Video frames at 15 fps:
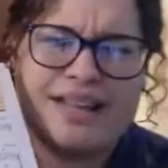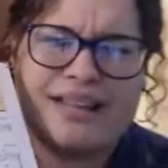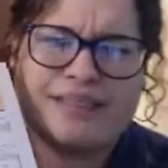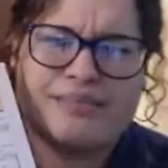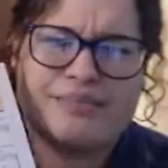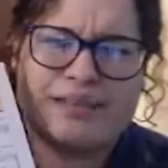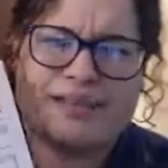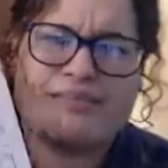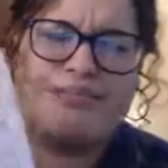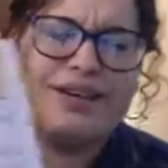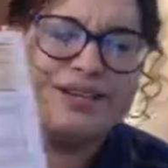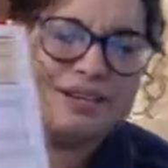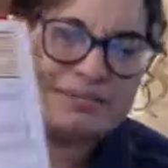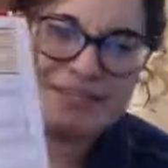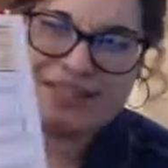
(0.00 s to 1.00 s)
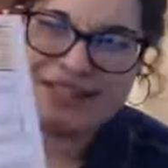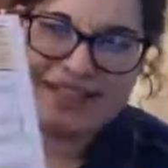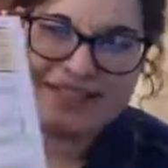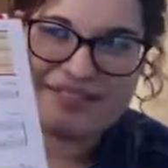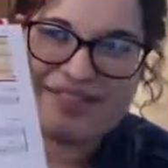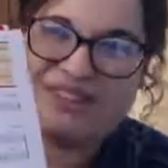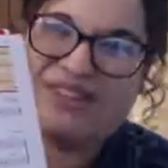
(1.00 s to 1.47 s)
this piece multiple
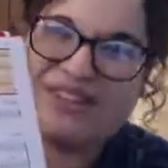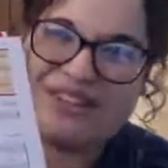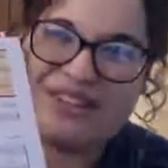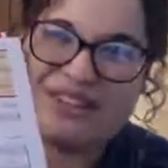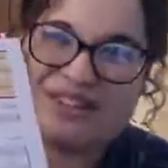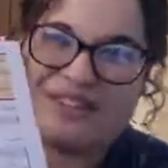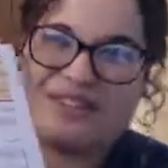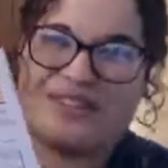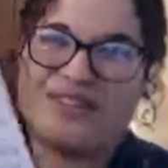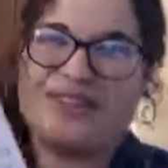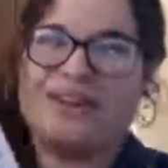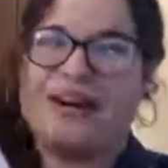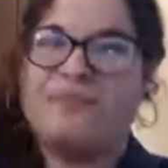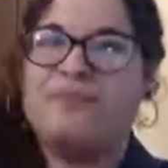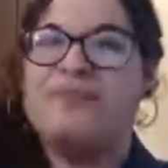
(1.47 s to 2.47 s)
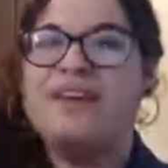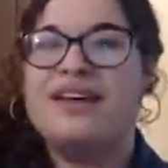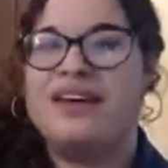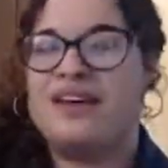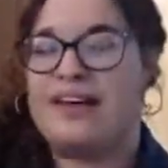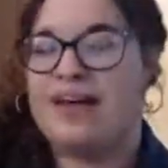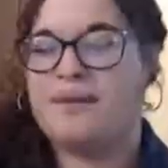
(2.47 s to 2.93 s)
times. We know this one pretty well,
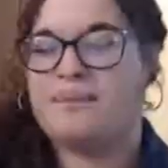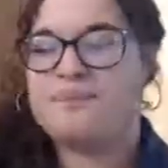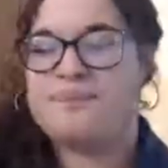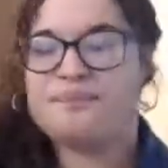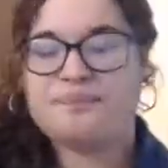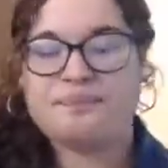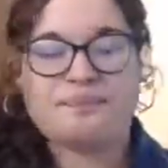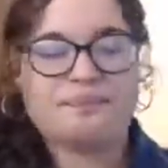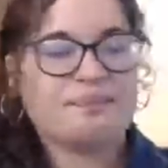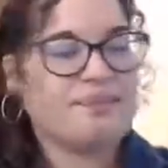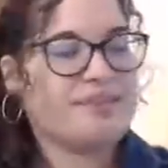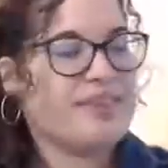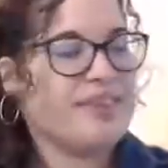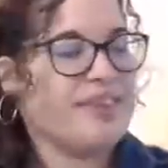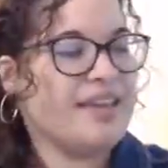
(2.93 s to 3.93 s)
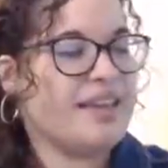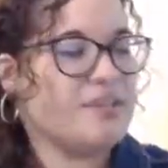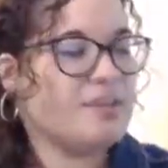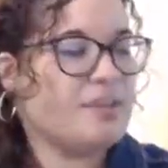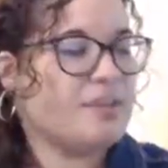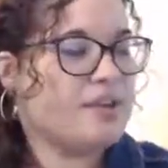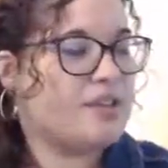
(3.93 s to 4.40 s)
okay? That's
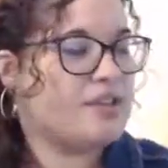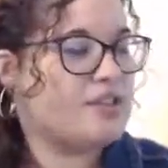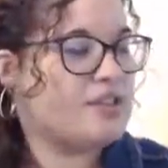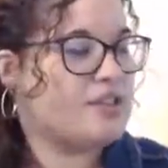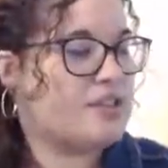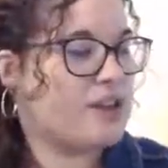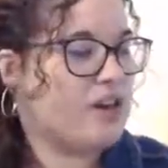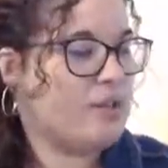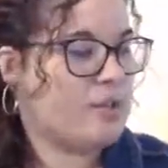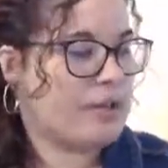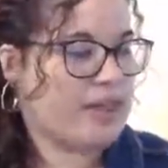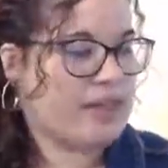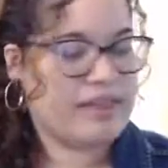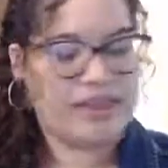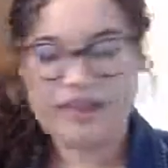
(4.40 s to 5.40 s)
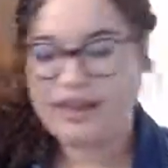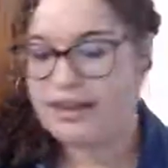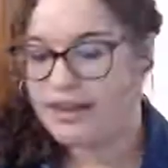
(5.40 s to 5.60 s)
what we're going to start with.